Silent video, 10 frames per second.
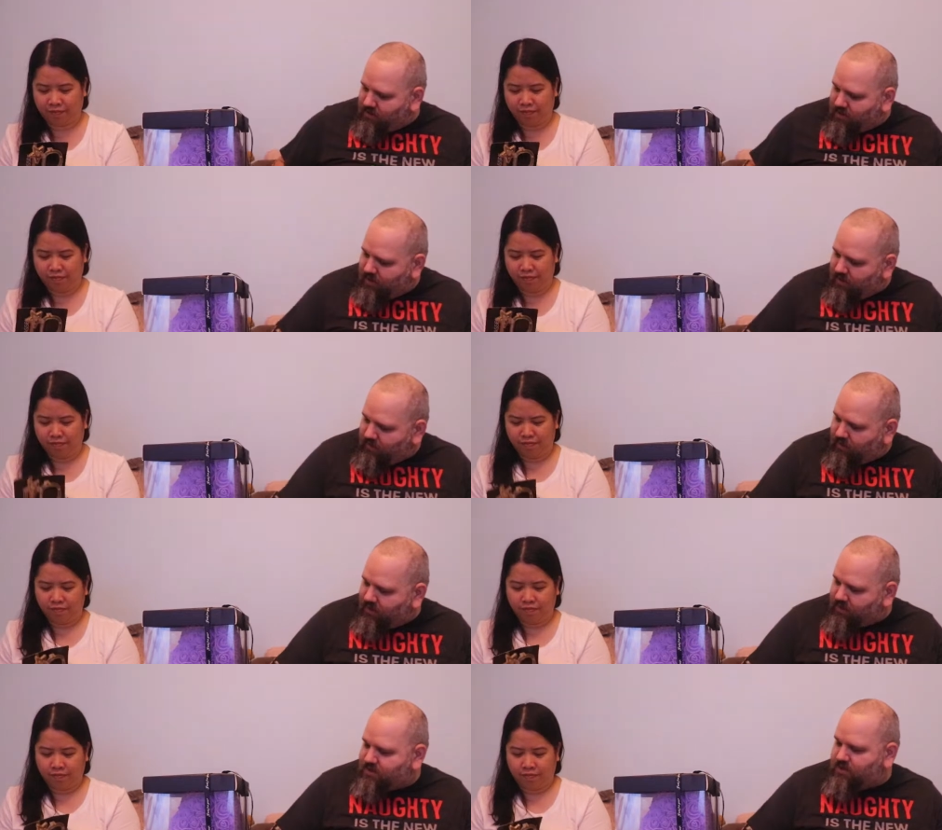Speaker 1: then you get you
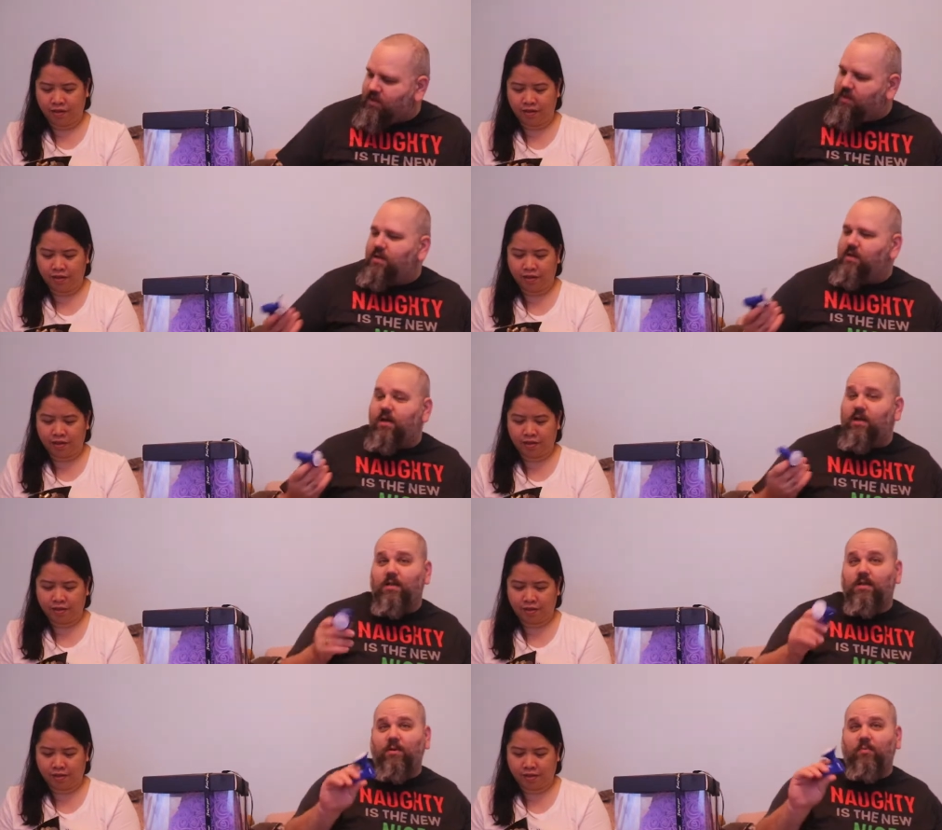through yours. Mm -hmm. And
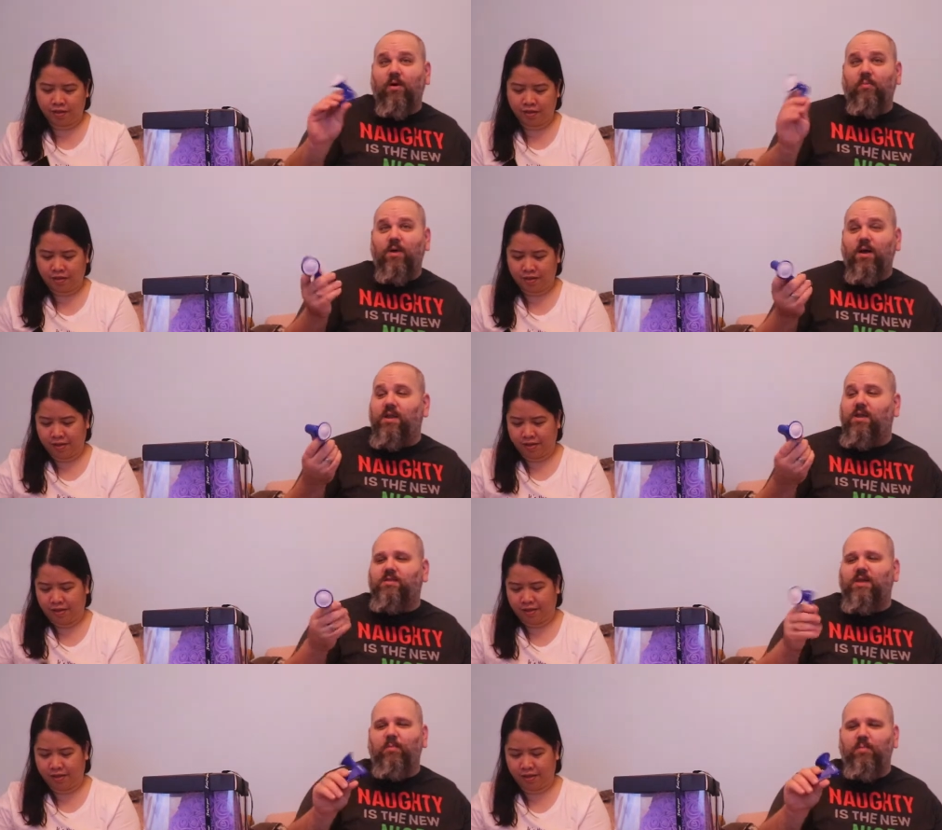then I, my
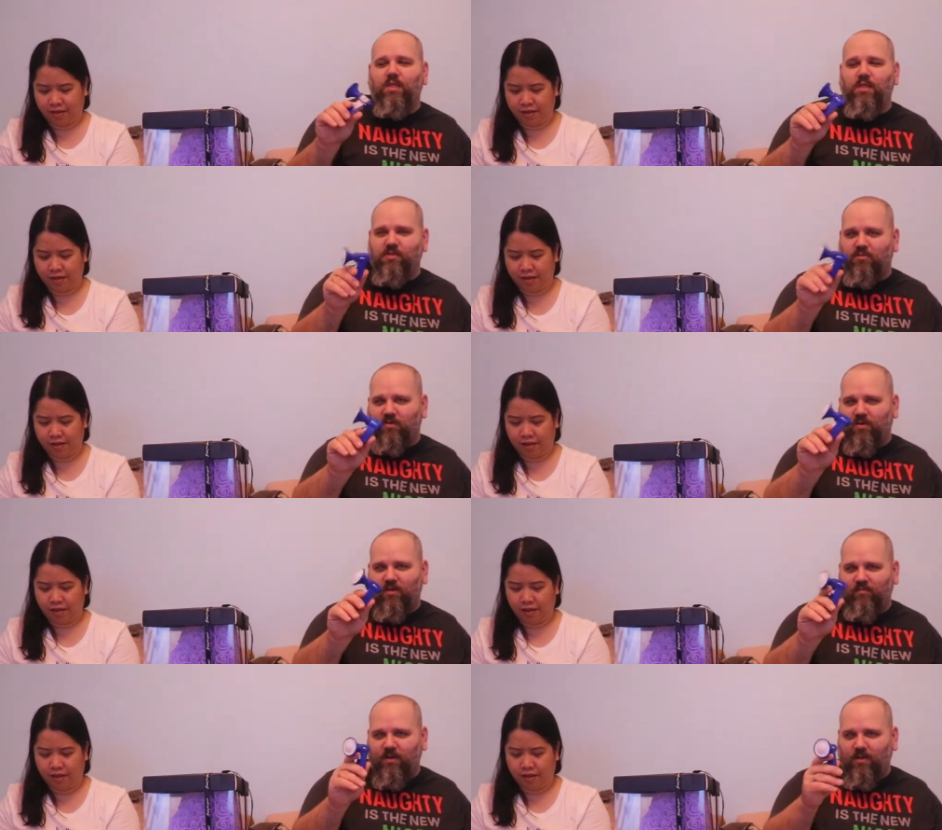niece got me this little
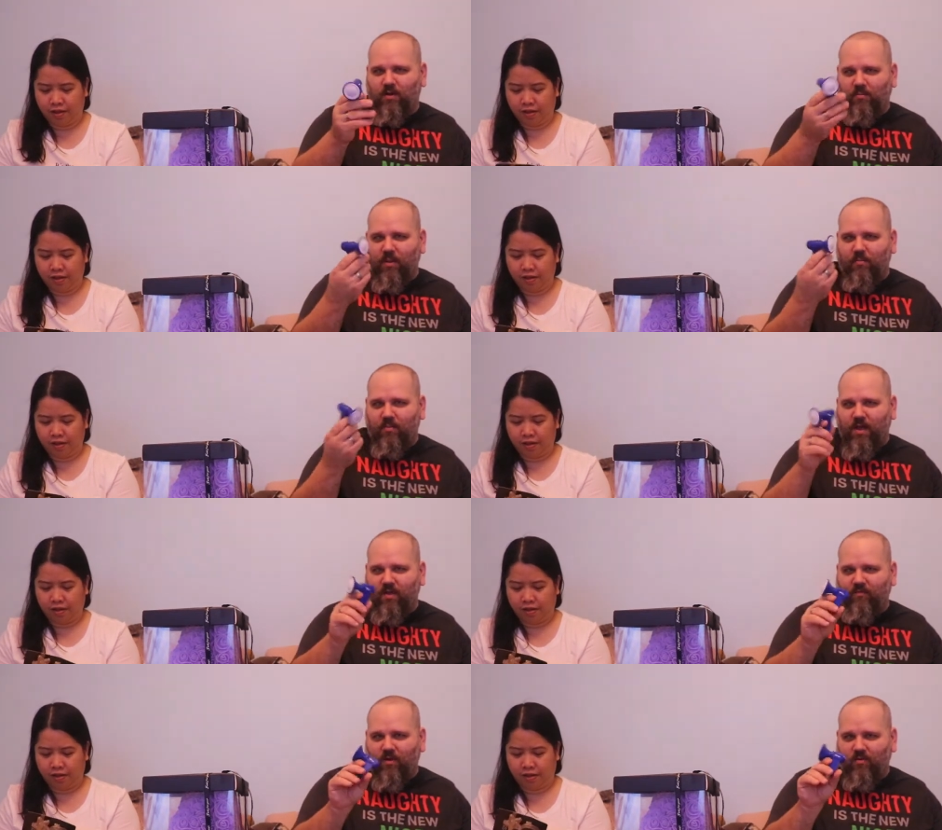goofy little
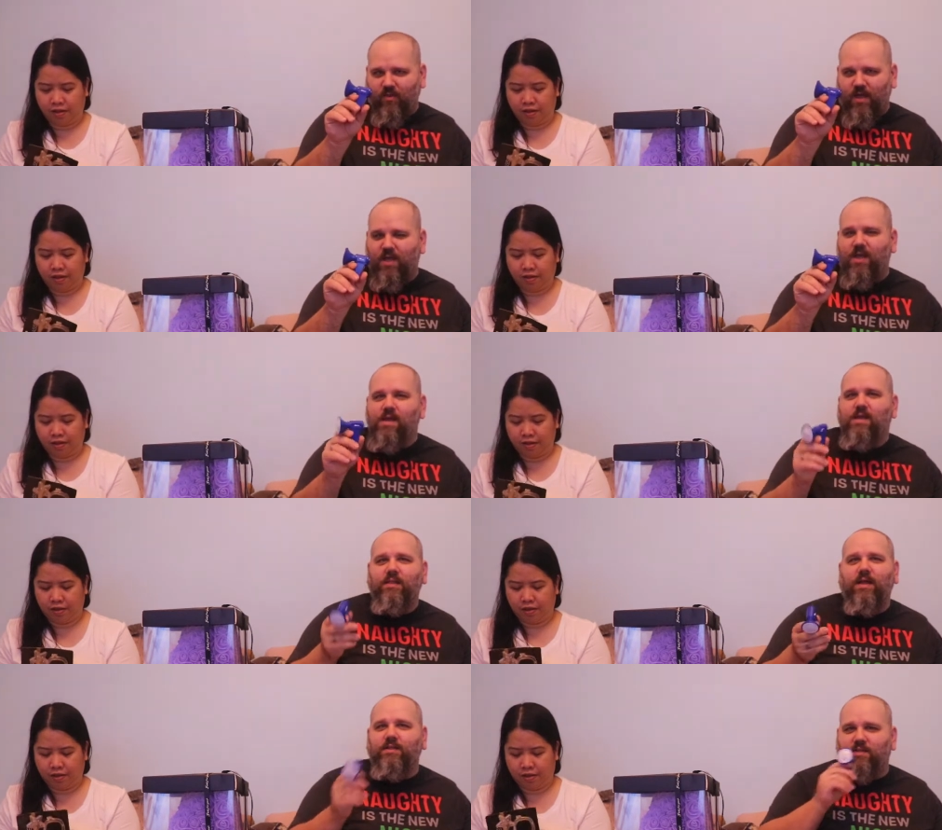megaphone thing
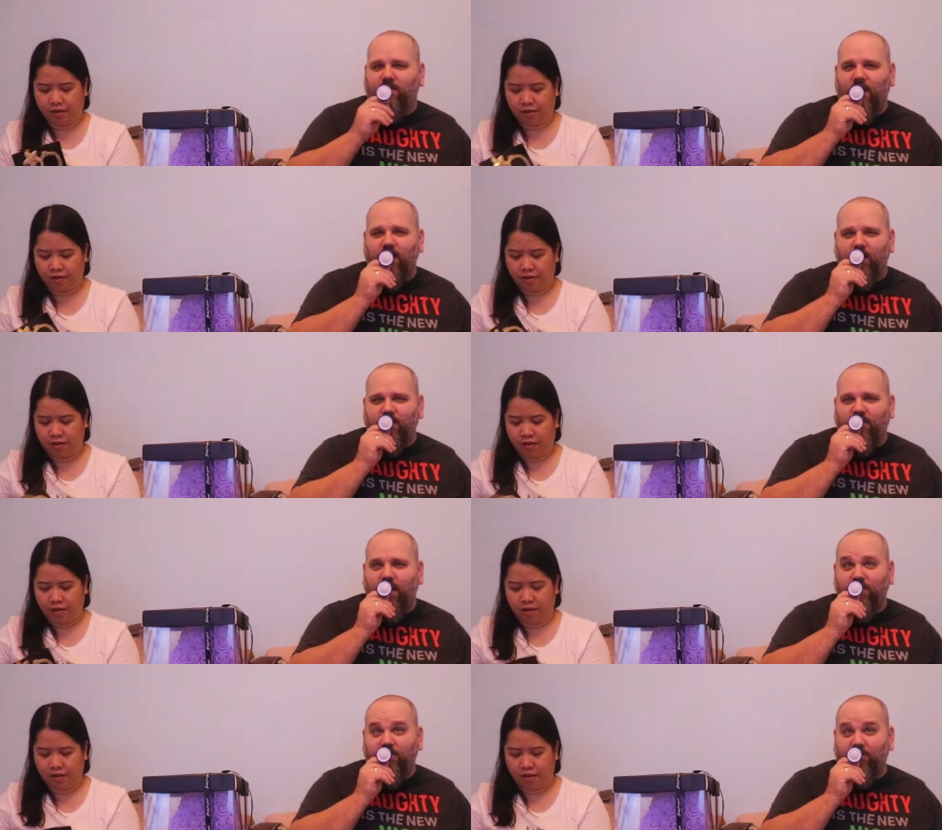it just kind of
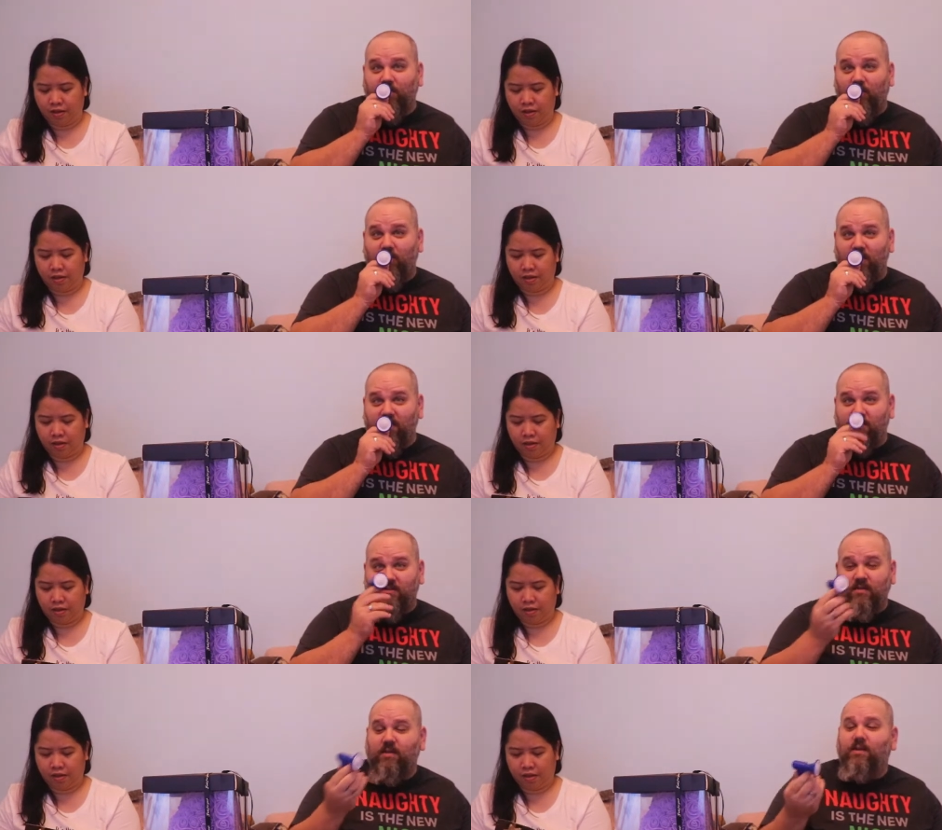changes your
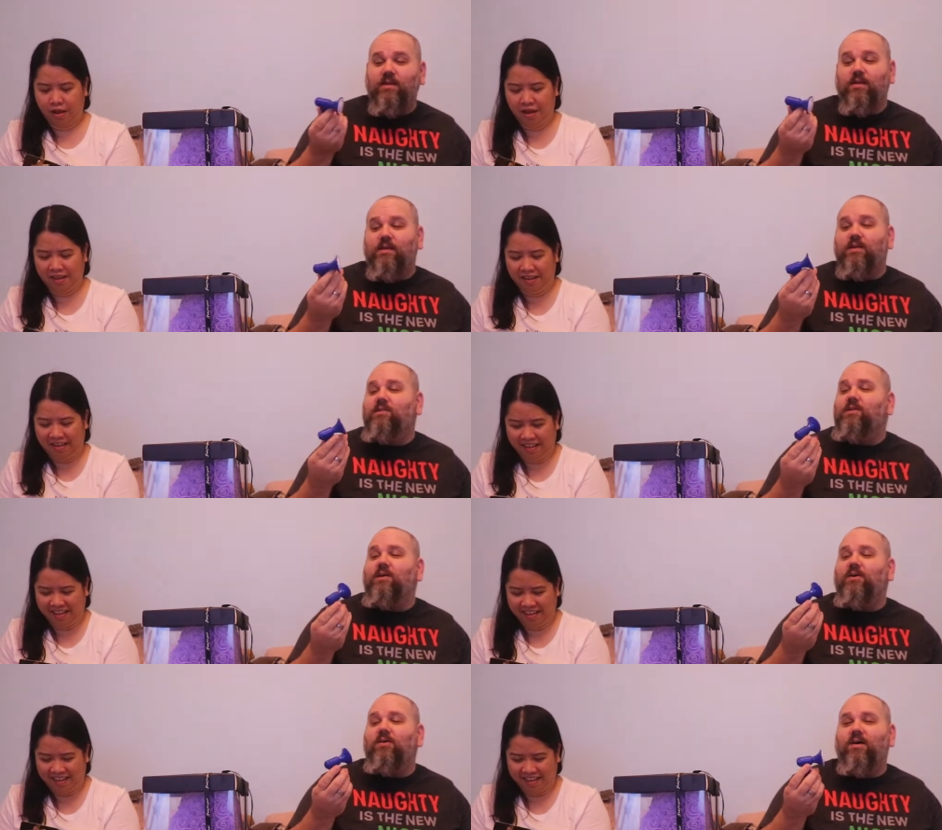voice.
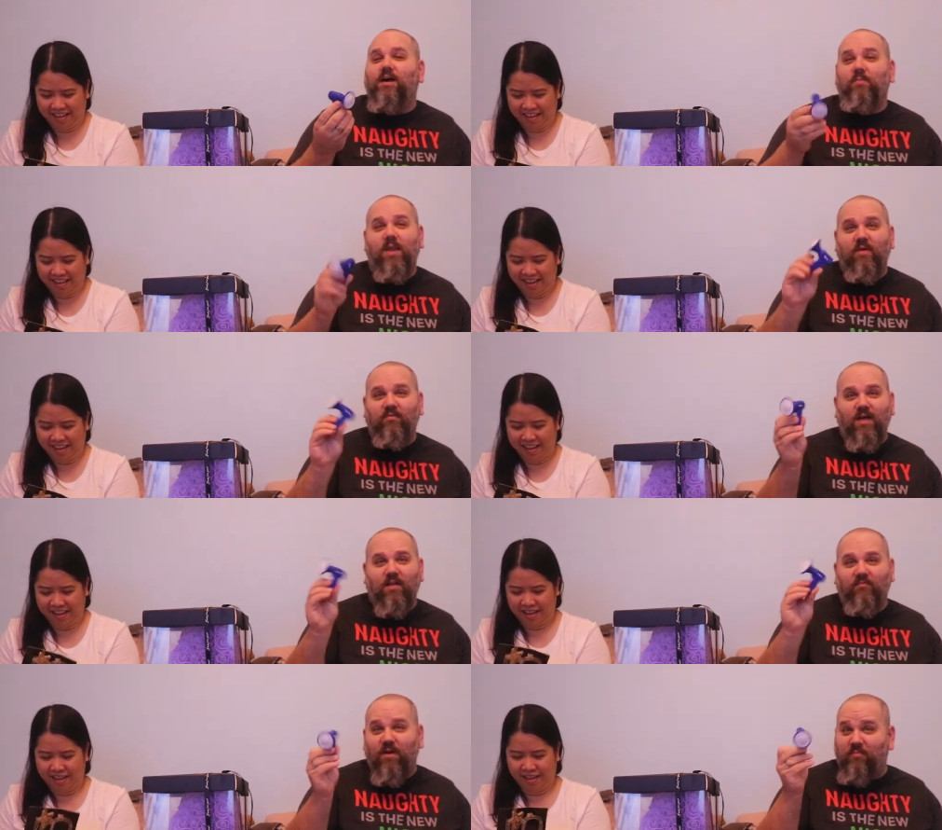so I've been having a
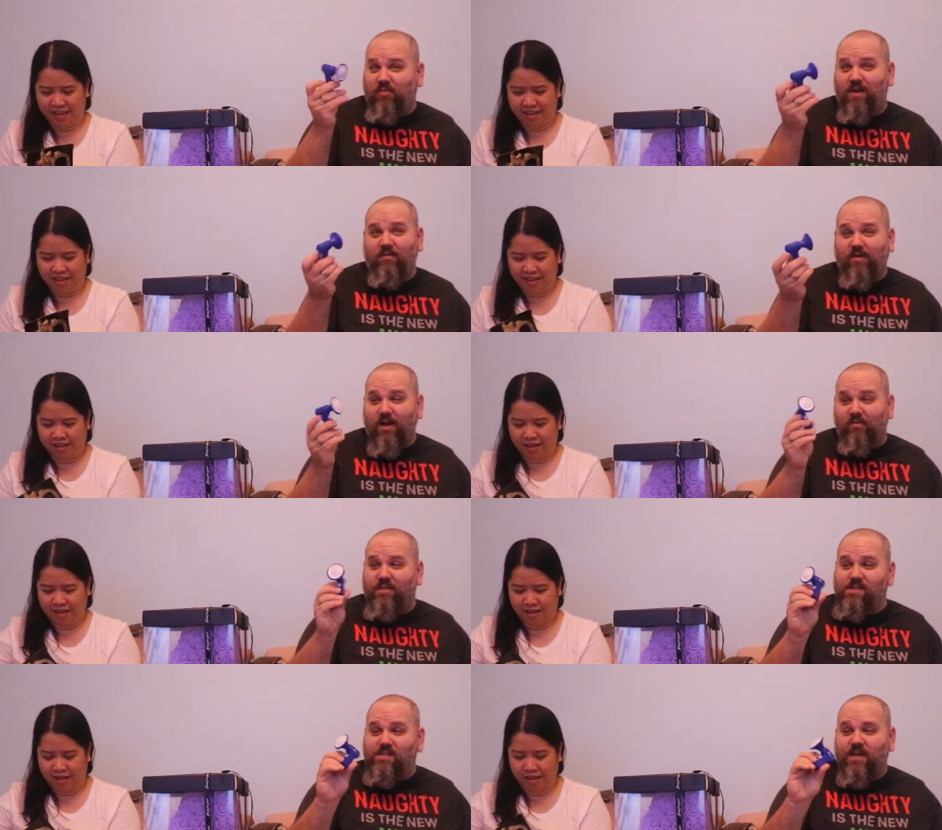lot of fun playing around
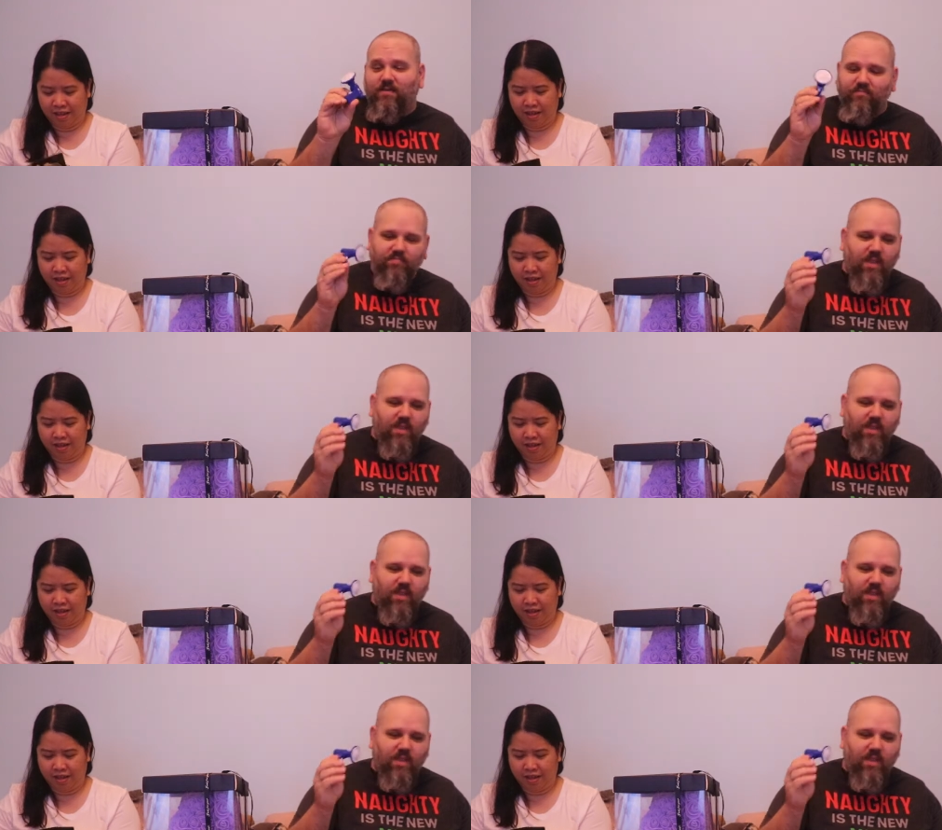with this thing.